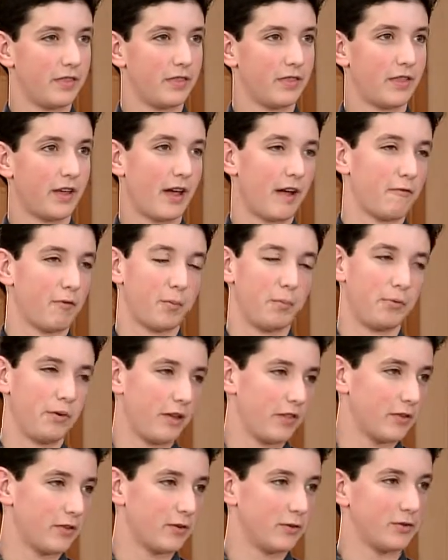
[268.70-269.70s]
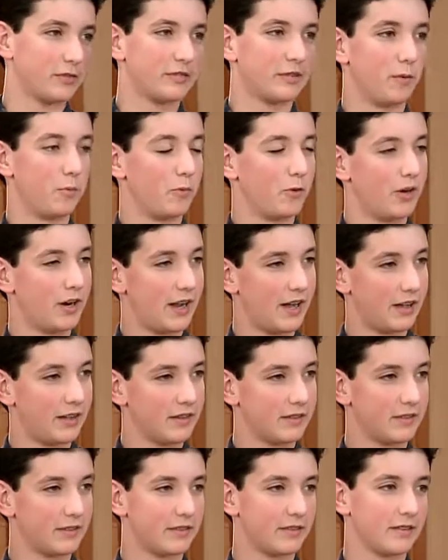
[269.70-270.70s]
have a brother who's somewhere
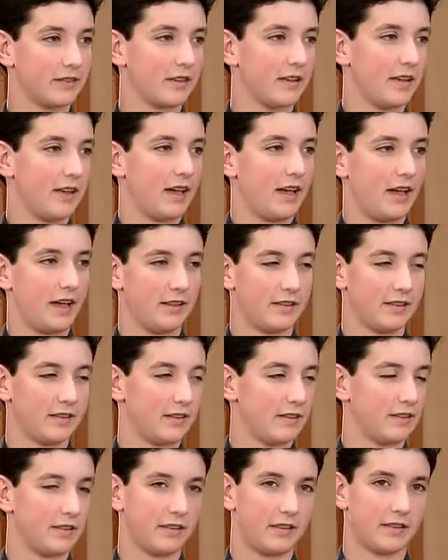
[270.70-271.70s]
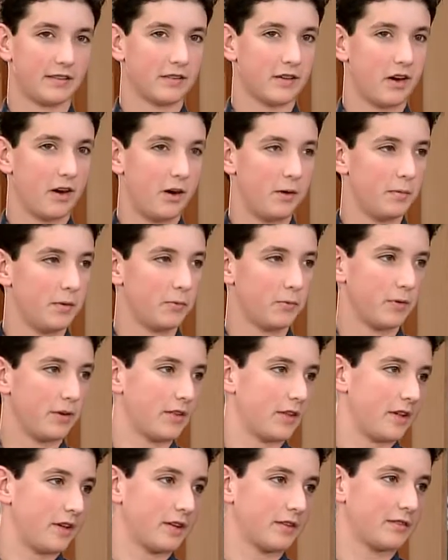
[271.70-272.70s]
else, and it's common with
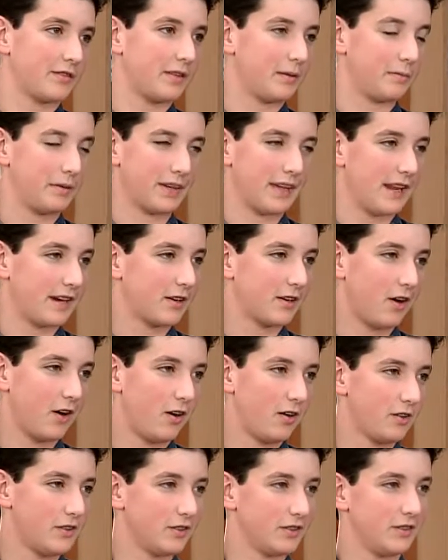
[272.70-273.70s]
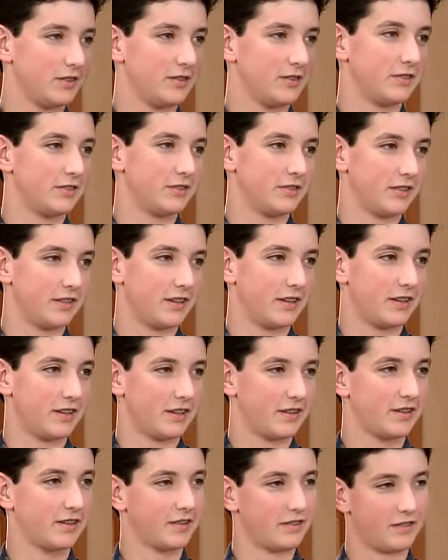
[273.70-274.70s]
a sibling at college. Yeah.
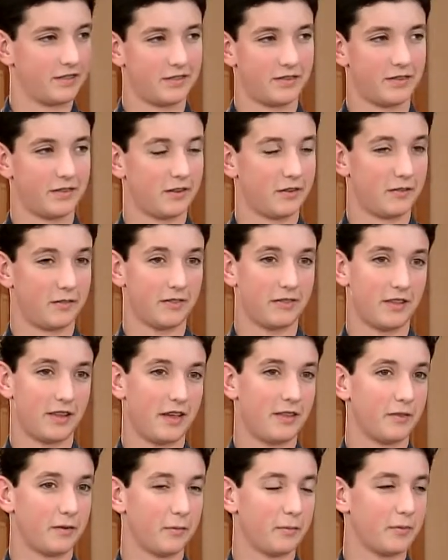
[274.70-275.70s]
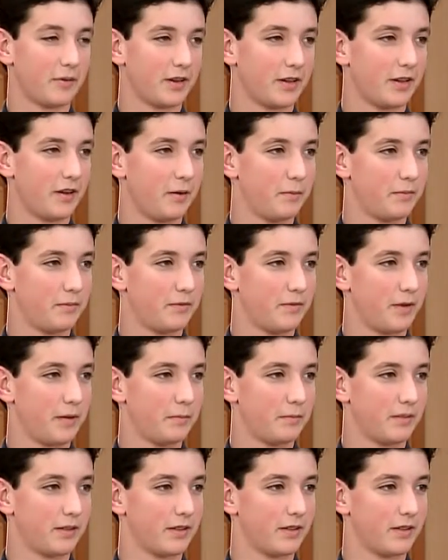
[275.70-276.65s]
So yeah, they're a pretty common family.